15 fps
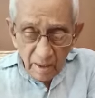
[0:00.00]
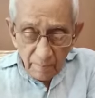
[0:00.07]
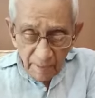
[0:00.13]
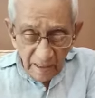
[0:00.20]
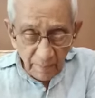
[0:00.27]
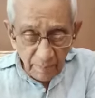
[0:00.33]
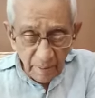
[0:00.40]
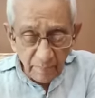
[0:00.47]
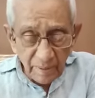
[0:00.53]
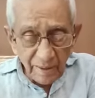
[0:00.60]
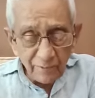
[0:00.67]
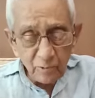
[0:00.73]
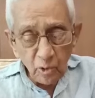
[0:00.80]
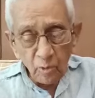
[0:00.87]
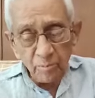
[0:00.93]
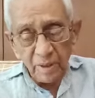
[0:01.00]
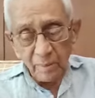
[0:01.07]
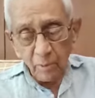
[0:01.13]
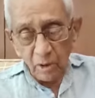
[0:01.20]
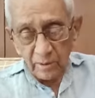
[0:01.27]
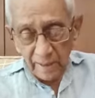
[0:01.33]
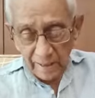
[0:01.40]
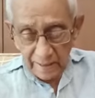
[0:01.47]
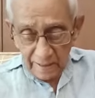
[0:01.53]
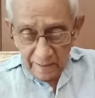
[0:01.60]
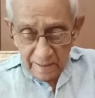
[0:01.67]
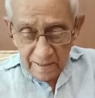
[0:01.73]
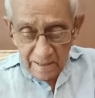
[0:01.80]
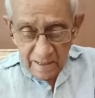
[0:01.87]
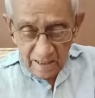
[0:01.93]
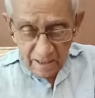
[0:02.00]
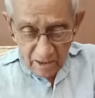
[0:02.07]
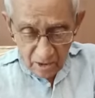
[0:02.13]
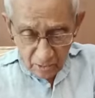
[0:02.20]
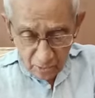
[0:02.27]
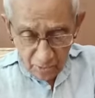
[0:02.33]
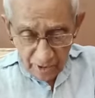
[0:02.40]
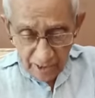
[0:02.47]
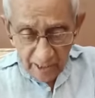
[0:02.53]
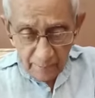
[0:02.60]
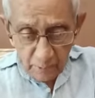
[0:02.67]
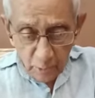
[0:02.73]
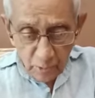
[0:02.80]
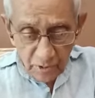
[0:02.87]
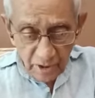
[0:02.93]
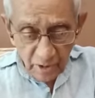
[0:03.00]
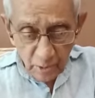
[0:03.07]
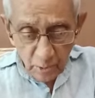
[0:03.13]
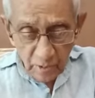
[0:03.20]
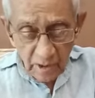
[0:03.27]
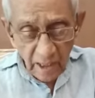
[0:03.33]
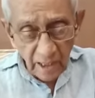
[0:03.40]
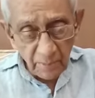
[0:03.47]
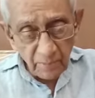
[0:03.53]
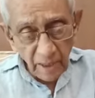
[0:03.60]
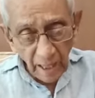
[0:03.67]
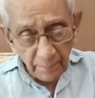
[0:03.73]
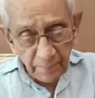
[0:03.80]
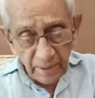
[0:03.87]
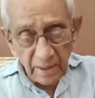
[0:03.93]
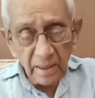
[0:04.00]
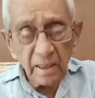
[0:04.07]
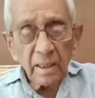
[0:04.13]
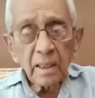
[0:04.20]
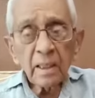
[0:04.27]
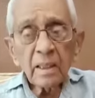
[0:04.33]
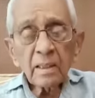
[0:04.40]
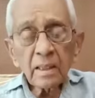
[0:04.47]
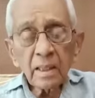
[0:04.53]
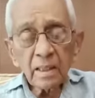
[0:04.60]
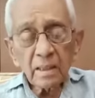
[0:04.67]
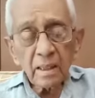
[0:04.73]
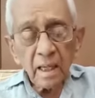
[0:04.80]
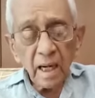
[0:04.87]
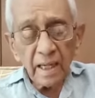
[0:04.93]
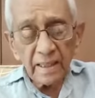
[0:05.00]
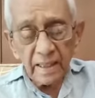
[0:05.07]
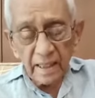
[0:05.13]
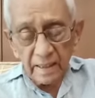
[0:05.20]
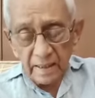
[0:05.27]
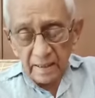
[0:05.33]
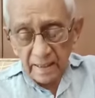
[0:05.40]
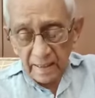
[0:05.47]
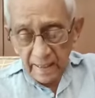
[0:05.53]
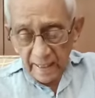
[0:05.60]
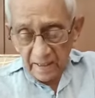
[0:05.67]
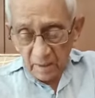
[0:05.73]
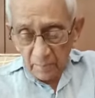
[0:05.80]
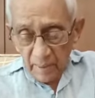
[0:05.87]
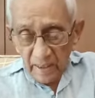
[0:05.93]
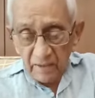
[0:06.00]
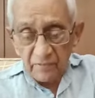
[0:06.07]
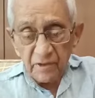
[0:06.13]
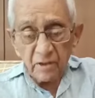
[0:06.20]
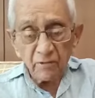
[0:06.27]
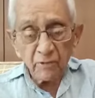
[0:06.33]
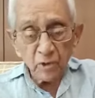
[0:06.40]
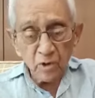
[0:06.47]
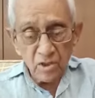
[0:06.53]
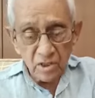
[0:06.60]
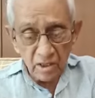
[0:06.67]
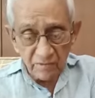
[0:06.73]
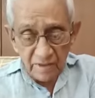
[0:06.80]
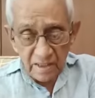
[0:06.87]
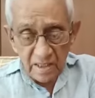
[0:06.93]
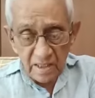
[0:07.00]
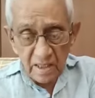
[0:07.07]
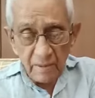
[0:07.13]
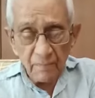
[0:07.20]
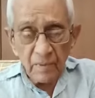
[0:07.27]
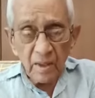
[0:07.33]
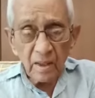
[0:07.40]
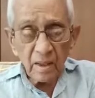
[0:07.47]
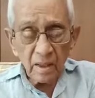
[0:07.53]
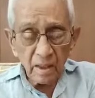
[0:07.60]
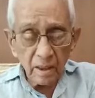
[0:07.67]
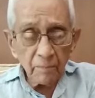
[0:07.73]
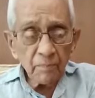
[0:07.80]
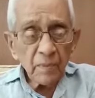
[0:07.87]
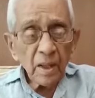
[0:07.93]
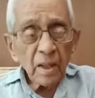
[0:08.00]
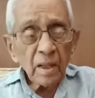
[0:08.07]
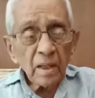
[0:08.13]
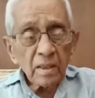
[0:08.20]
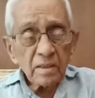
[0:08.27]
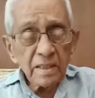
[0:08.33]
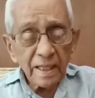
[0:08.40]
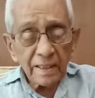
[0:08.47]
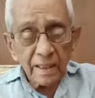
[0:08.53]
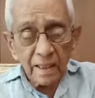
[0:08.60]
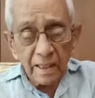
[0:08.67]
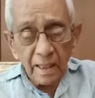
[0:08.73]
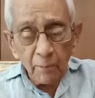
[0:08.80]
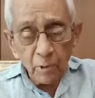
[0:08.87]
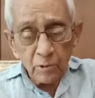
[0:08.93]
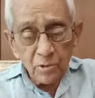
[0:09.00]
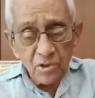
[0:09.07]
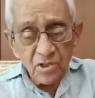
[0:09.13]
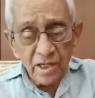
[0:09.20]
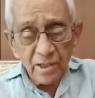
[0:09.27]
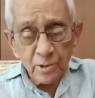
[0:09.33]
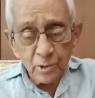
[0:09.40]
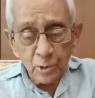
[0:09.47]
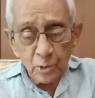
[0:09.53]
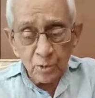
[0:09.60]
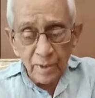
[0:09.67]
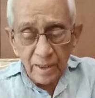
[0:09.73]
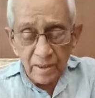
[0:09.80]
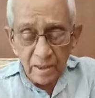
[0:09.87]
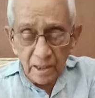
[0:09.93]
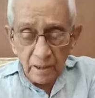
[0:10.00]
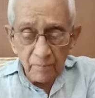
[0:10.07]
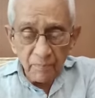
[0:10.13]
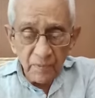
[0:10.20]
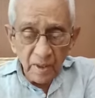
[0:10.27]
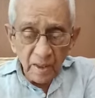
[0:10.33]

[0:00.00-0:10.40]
Many people have told me about Healthians. Today I'm using you and I'm happy that I can get the benefit of your service here. Yeah. Secondly, I want to say to you that